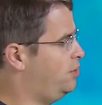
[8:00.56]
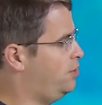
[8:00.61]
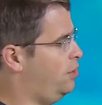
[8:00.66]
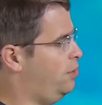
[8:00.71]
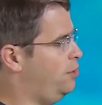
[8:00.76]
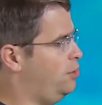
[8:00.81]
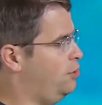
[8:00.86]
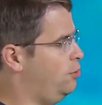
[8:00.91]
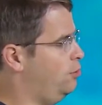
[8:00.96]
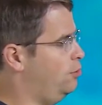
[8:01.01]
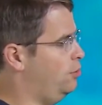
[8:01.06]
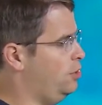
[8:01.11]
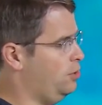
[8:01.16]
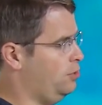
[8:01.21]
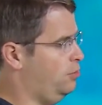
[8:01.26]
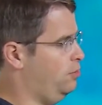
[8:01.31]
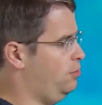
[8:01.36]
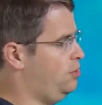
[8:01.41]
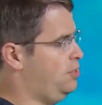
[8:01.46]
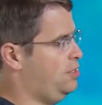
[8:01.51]
so
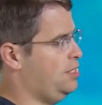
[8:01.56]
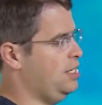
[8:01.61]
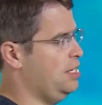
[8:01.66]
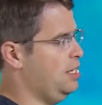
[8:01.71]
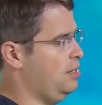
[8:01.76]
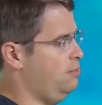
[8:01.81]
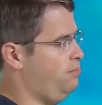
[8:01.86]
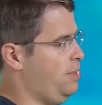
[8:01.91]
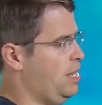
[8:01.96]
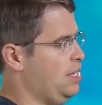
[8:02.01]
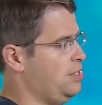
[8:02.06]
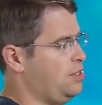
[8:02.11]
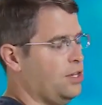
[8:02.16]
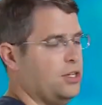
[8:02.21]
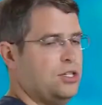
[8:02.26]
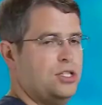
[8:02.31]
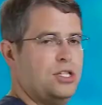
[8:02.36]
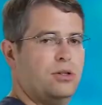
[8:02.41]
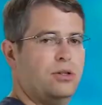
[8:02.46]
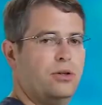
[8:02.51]
you send it based
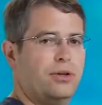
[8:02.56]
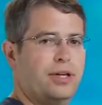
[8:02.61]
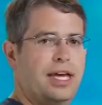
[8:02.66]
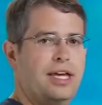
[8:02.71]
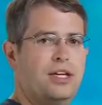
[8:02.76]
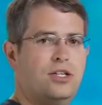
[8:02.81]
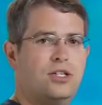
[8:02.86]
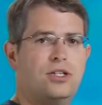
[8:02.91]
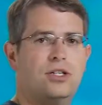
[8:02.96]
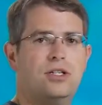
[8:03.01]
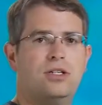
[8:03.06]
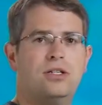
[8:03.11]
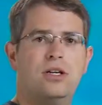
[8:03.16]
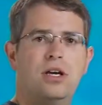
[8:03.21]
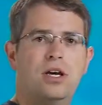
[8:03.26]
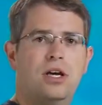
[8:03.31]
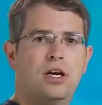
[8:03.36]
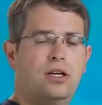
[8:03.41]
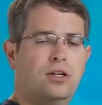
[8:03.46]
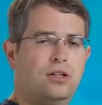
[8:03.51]
on geolocation,
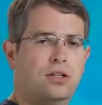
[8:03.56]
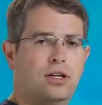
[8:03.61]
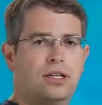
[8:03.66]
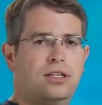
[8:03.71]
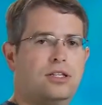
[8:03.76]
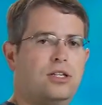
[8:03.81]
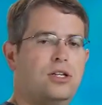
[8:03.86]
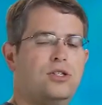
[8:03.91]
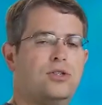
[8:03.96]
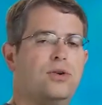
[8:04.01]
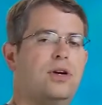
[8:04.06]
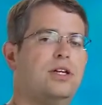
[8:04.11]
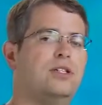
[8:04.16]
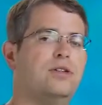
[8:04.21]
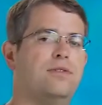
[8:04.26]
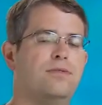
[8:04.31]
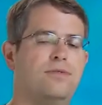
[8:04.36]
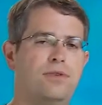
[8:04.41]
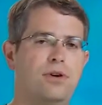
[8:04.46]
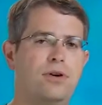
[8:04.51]
you look at the user
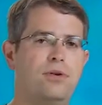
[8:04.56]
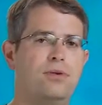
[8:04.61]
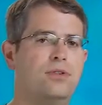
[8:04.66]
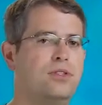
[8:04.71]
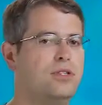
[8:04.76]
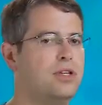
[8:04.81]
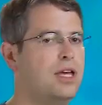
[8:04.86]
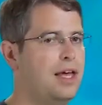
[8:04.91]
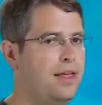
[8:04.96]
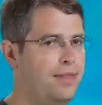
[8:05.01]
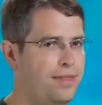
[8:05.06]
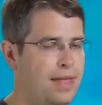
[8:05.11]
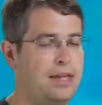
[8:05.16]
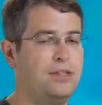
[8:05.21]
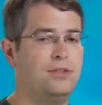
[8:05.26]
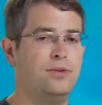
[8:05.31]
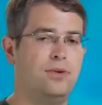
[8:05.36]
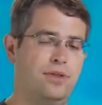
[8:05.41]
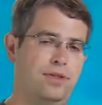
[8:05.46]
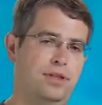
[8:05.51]
agent of phones,
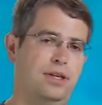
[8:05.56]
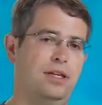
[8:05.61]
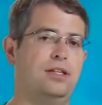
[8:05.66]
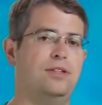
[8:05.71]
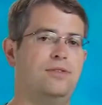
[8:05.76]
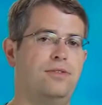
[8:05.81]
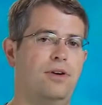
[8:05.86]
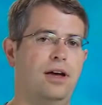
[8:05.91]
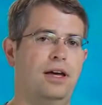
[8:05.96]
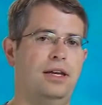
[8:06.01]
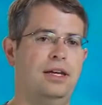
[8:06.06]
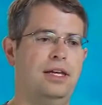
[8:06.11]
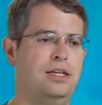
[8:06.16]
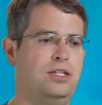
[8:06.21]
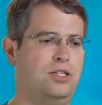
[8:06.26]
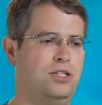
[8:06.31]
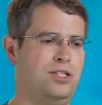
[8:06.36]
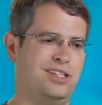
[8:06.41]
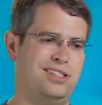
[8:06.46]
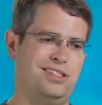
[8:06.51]
that sort of thing is fine.
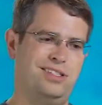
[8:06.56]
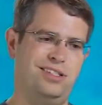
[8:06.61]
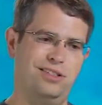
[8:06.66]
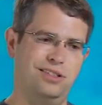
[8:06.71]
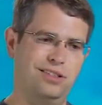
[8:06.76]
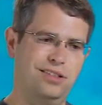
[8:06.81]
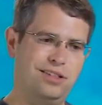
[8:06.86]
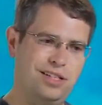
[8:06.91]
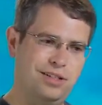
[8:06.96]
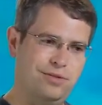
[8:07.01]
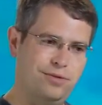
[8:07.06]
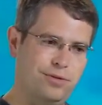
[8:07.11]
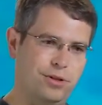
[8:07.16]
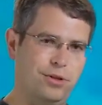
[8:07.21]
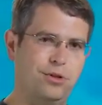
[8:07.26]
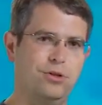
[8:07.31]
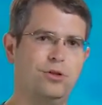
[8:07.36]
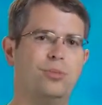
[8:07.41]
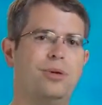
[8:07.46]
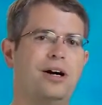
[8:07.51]
It's just you're looking for
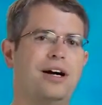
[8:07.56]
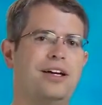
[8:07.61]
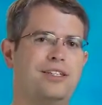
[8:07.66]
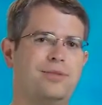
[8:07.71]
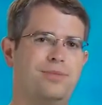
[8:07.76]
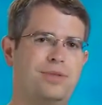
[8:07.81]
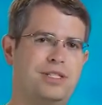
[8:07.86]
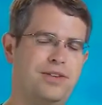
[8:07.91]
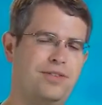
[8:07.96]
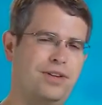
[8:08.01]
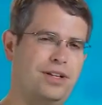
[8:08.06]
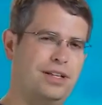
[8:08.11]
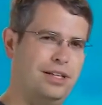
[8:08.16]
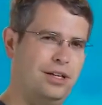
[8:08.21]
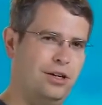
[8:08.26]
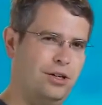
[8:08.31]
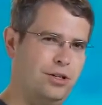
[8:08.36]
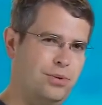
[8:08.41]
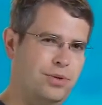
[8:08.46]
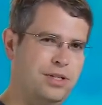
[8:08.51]
Googlebot specifically
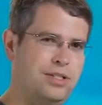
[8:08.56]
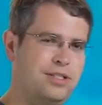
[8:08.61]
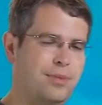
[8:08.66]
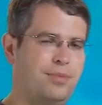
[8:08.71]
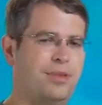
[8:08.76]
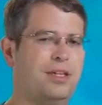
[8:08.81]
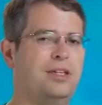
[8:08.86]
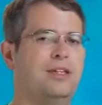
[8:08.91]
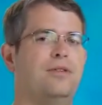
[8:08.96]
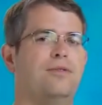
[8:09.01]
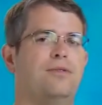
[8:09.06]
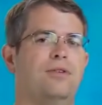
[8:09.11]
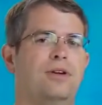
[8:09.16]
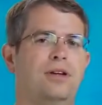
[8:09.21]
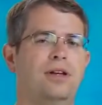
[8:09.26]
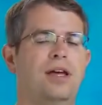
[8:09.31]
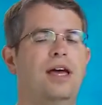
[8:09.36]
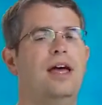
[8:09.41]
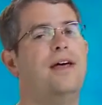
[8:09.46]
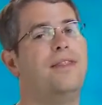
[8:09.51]
and you're doing something
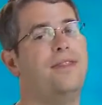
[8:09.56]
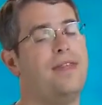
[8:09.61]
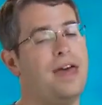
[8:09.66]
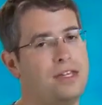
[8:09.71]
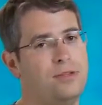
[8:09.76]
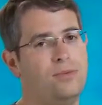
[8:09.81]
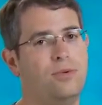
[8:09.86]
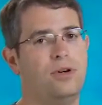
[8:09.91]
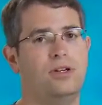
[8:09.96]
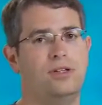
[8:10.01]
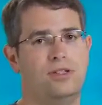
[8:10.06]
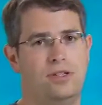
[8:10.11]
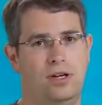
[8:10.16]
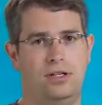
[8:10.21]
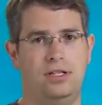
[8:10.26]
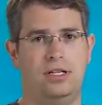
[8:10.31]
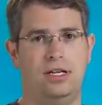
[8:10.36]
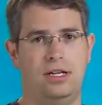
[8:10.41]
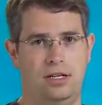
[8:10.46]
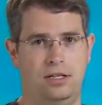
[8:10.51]
different. That's where you
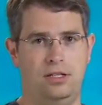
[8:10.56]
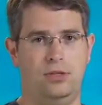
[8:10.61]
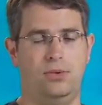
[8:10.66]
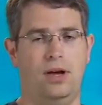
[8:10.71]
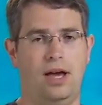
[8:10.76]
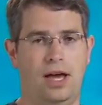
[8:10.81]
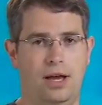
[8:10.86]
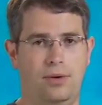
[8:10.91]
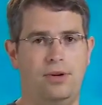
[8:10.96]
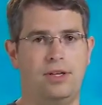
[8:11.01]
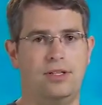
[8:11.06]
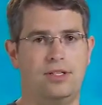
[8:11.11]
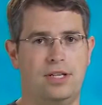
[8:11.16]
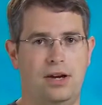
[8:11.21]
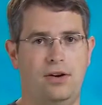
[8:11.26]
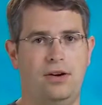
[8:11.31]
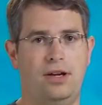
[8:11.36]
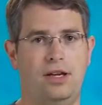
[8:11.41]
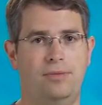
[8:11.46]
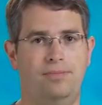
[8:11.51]
start to get into a high-risk
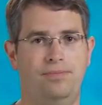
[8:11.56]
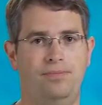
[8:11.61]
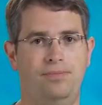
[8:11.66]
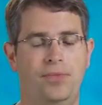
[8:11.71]
area.